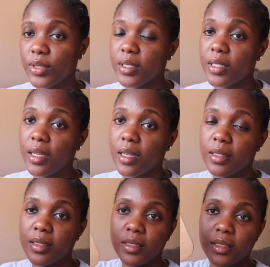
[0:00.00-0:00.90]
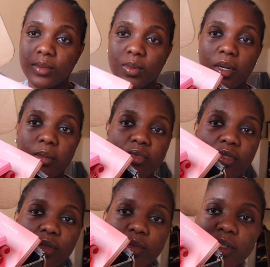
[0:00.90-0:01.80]
today, this is what I'm
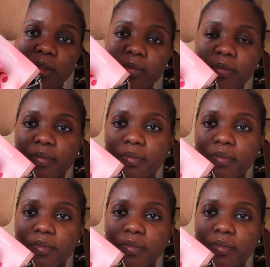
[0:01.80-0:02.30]
filming.